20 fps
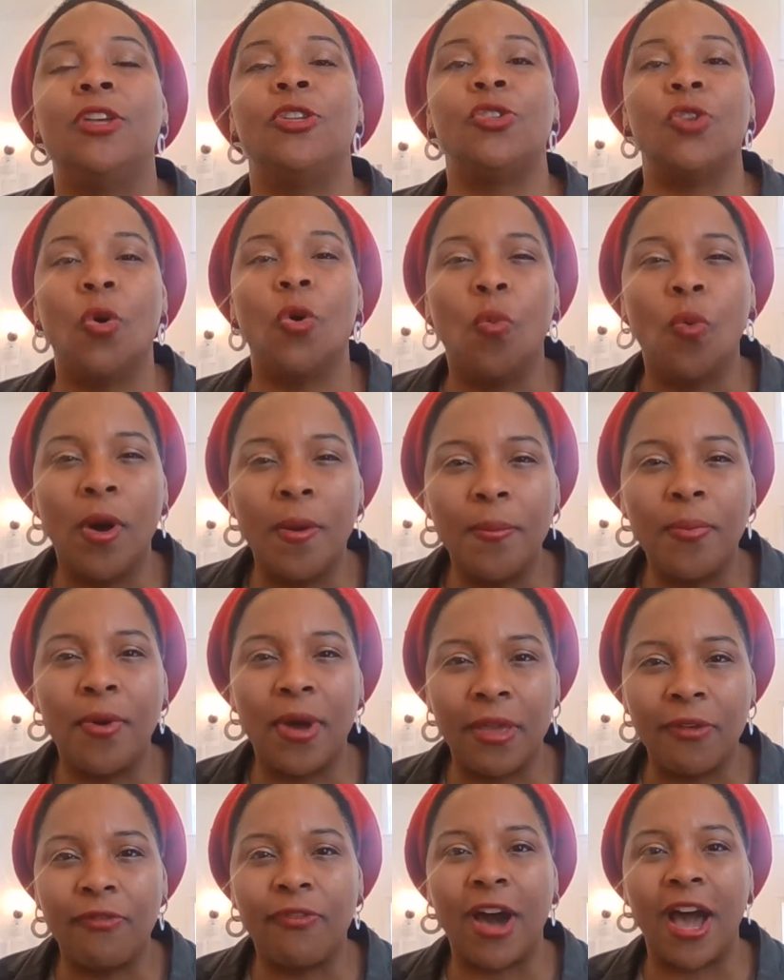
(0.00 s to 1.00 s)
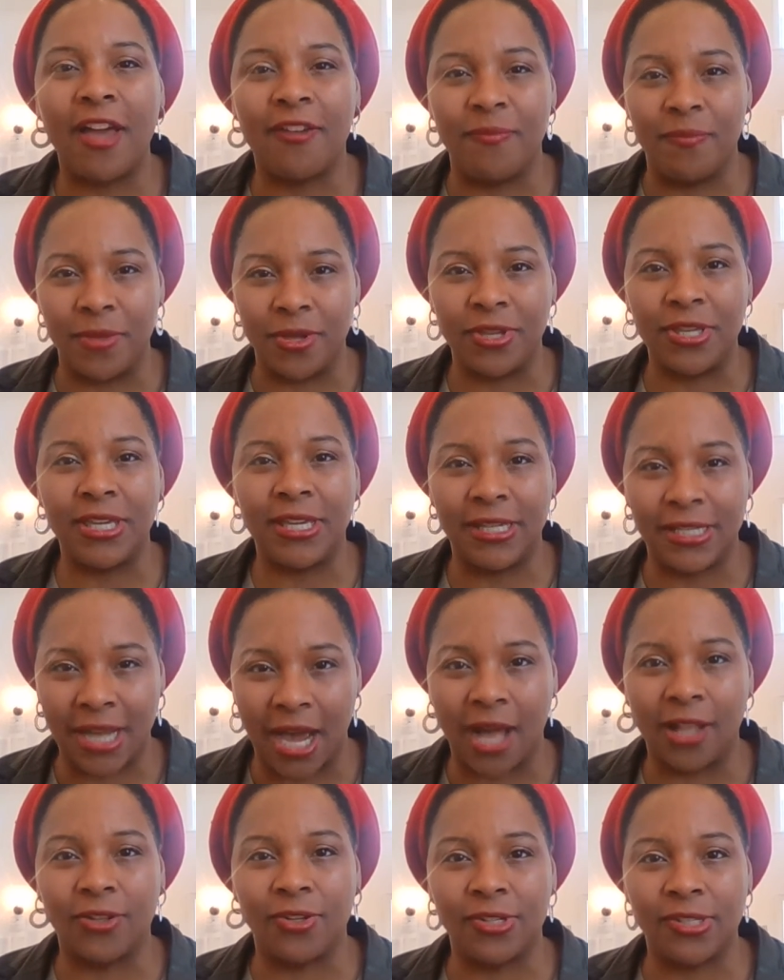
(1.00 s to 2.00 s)
So 1.5 million
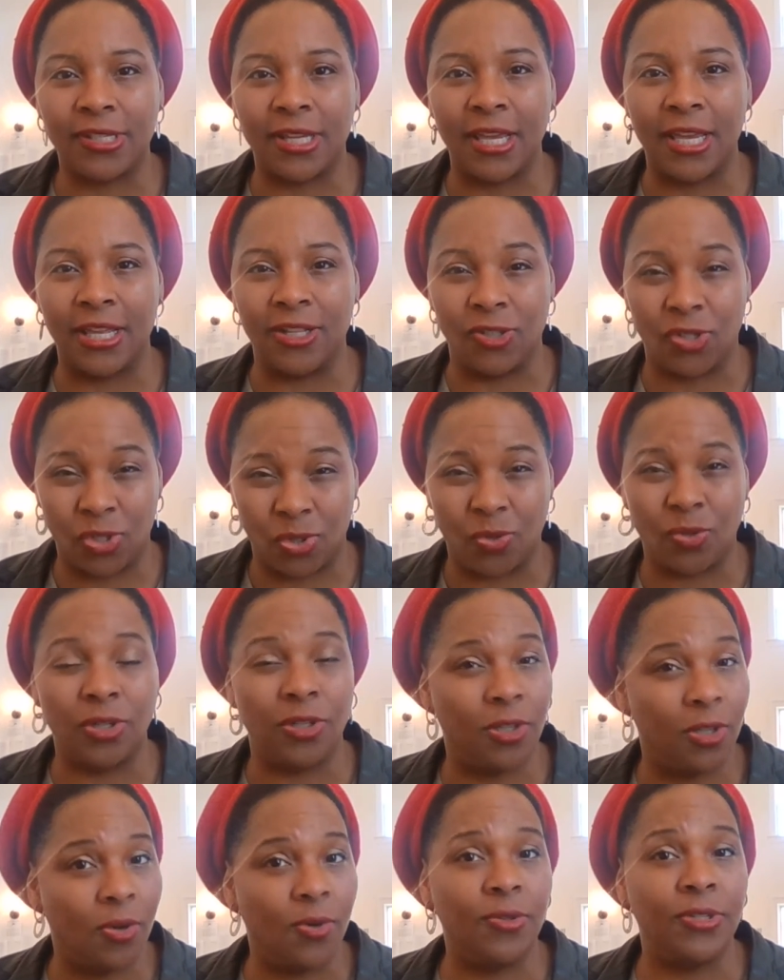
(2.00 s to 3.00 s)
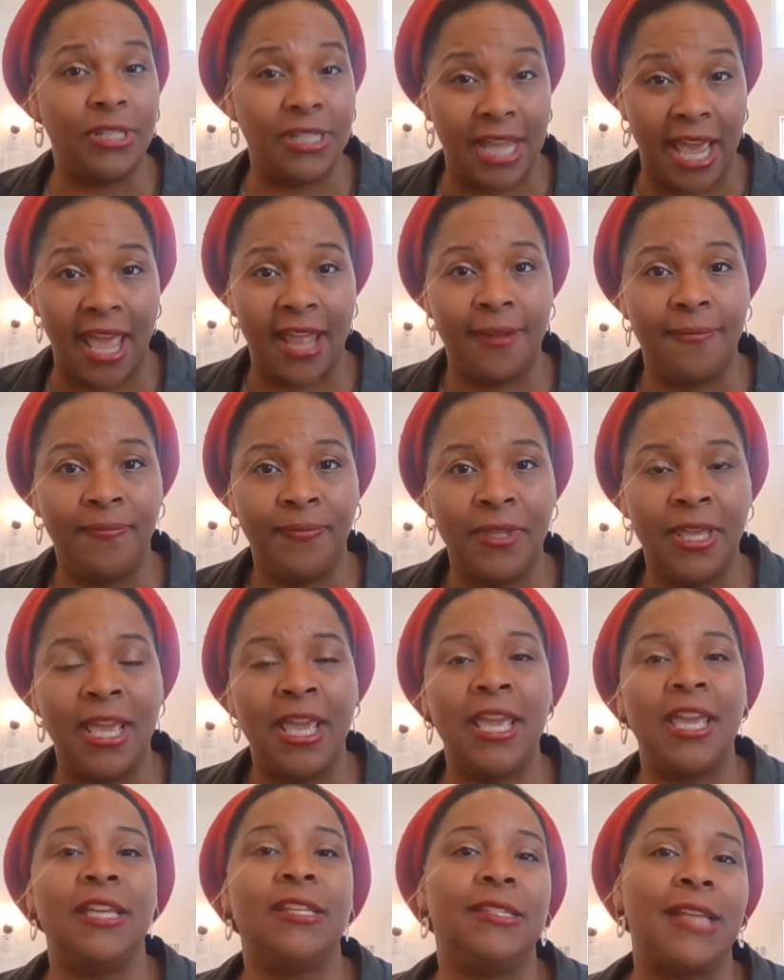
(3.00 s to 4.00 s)
dollars in student loan debt
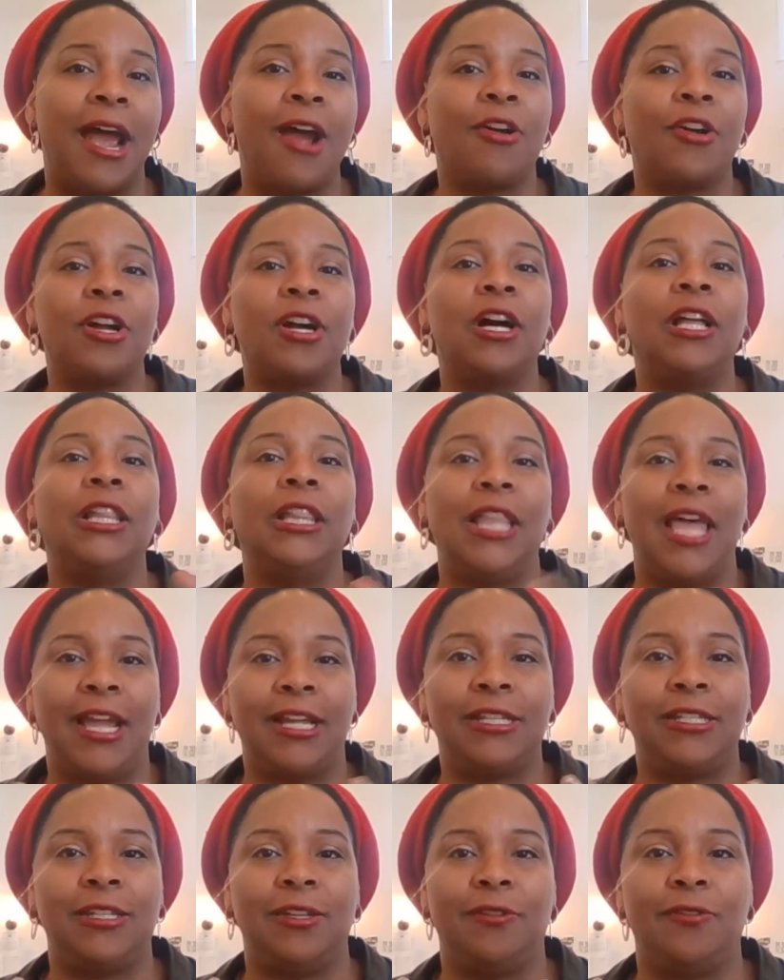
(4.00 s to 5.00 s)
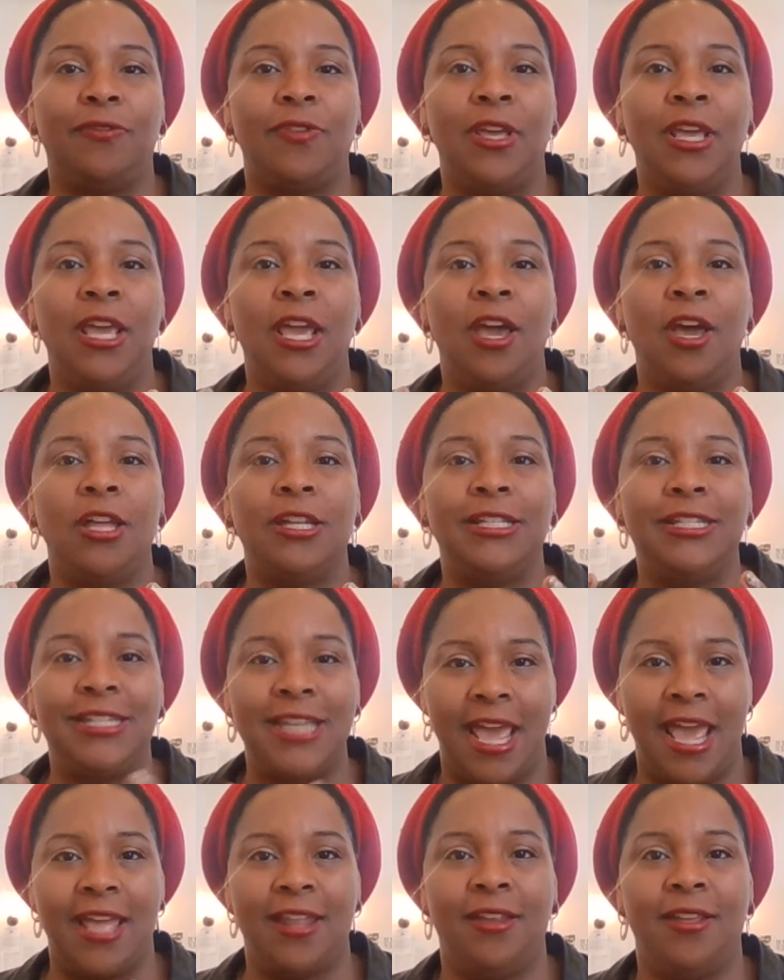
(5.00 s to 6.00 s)
is our collective
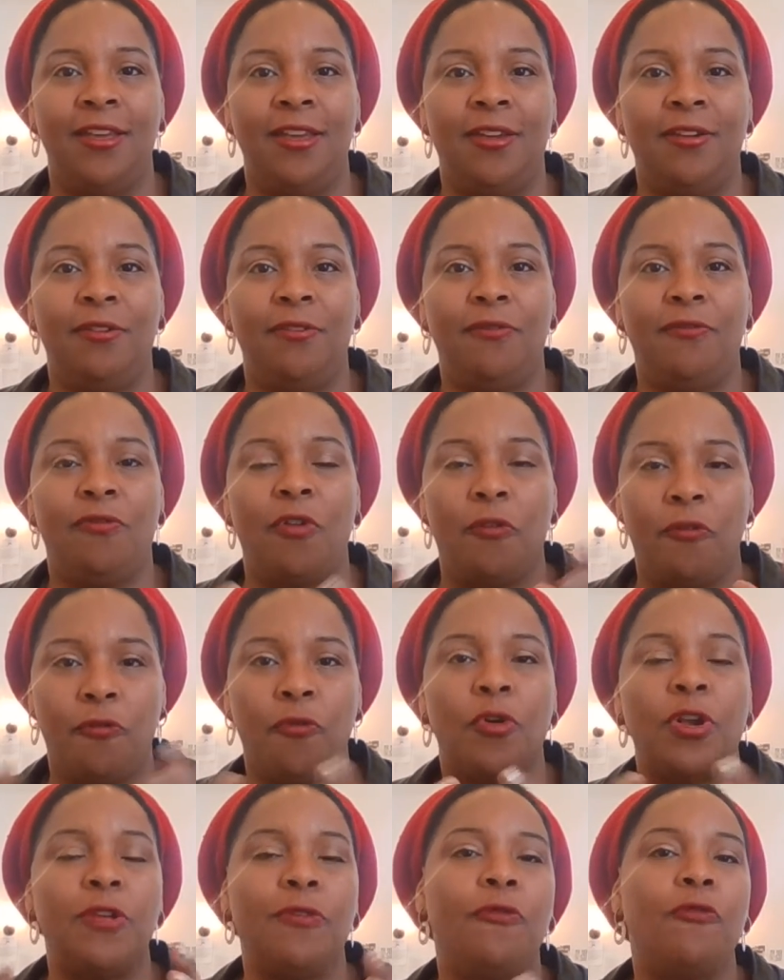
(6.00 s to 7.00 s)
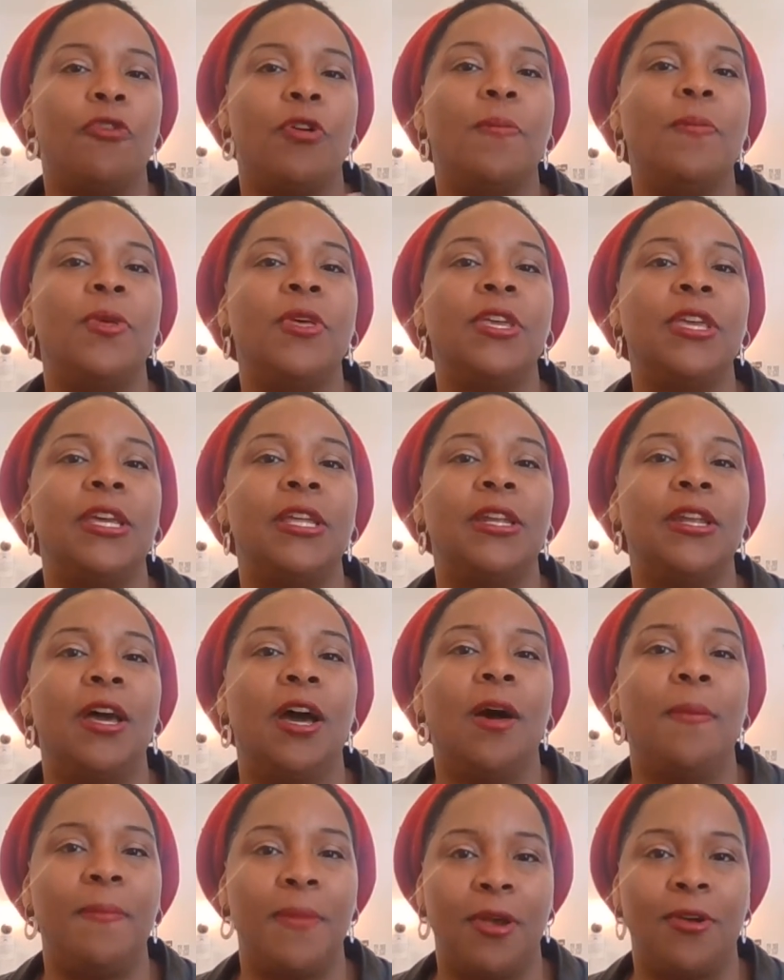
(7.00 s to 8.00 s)
debt for 44 million
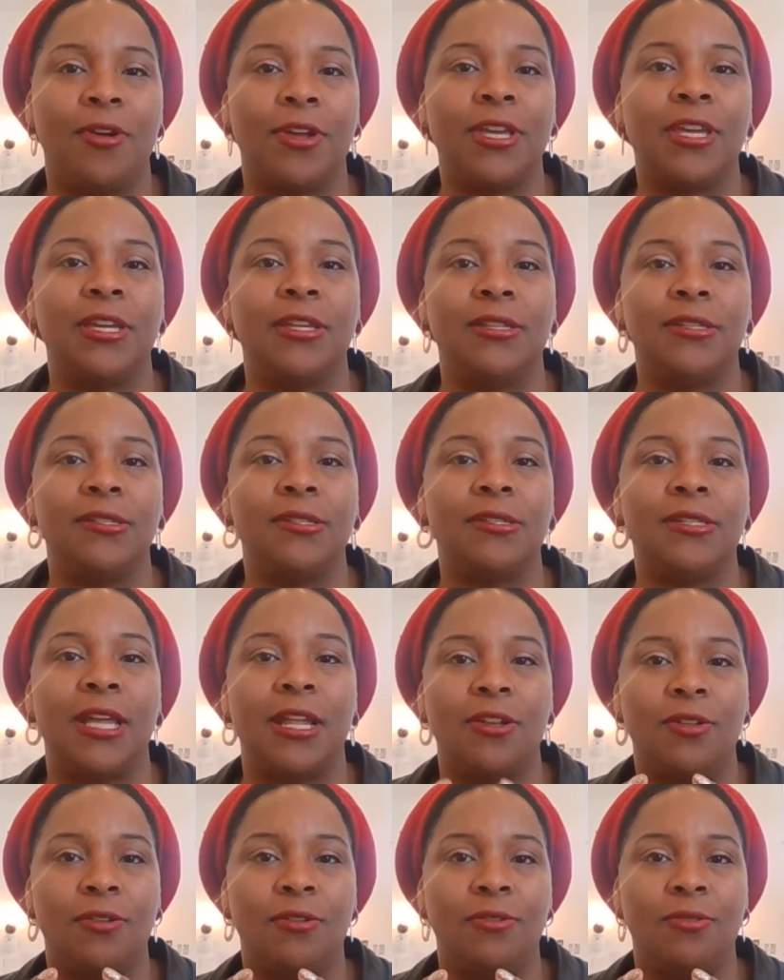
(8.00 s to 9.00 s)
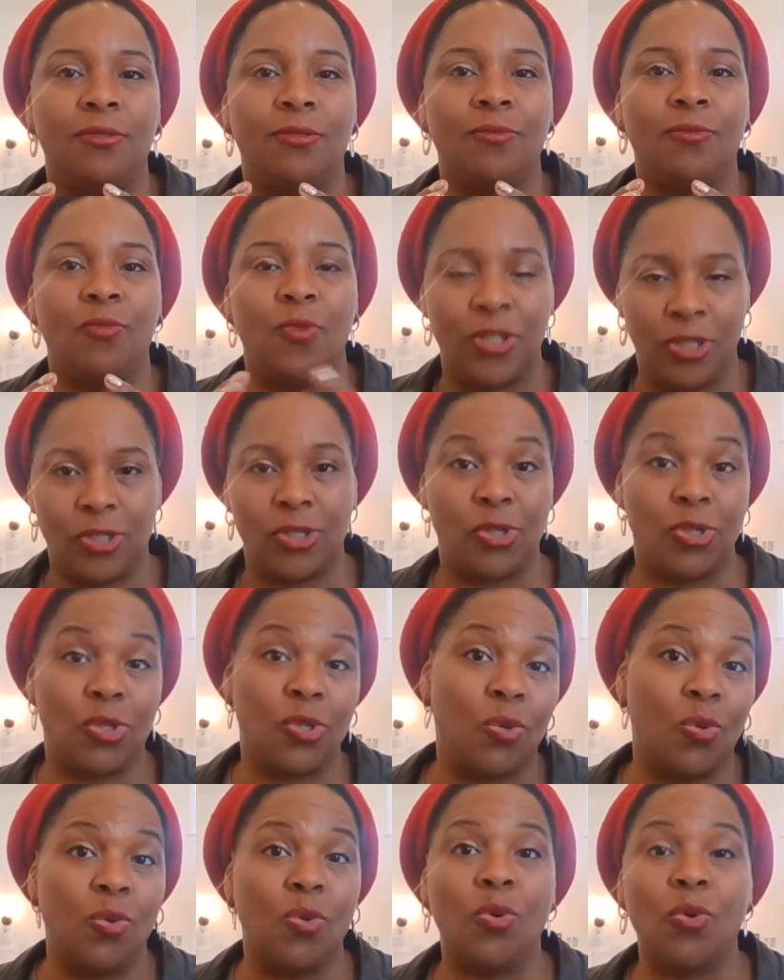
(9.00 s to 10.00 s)
Americans that went to
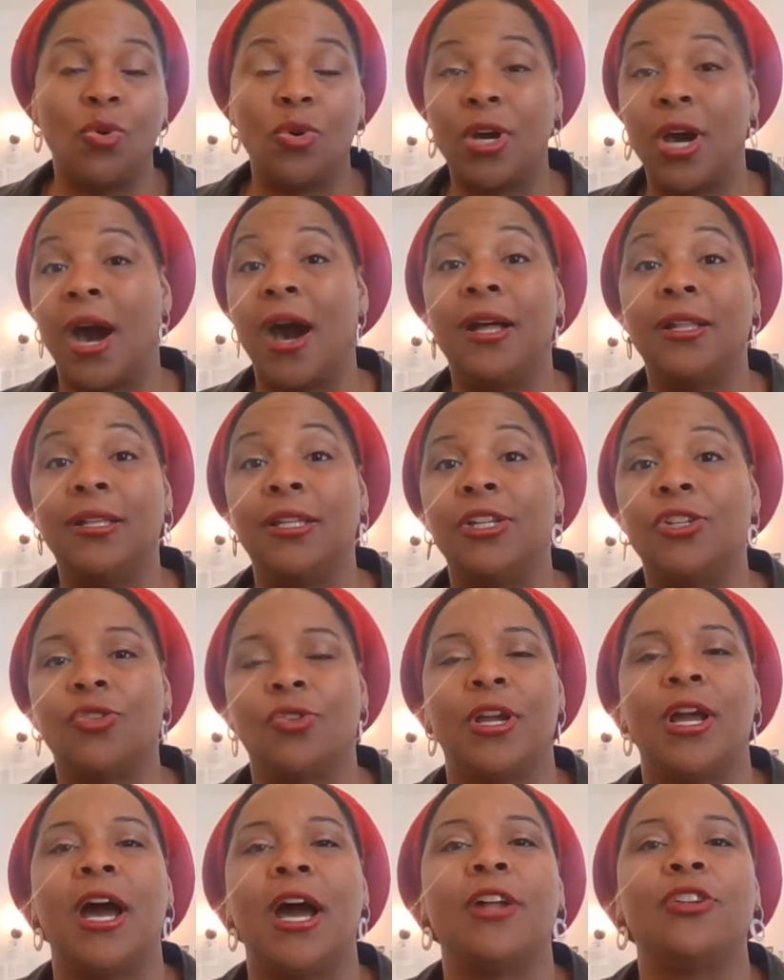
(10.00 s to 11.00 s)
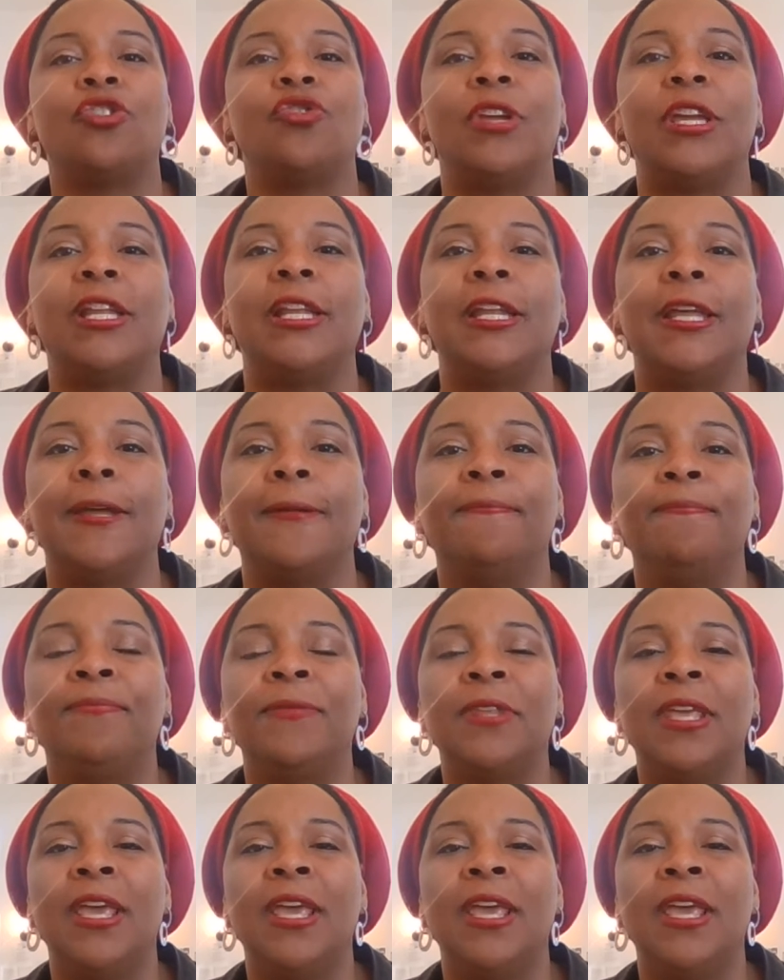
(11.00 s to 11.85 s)
school, college or got training.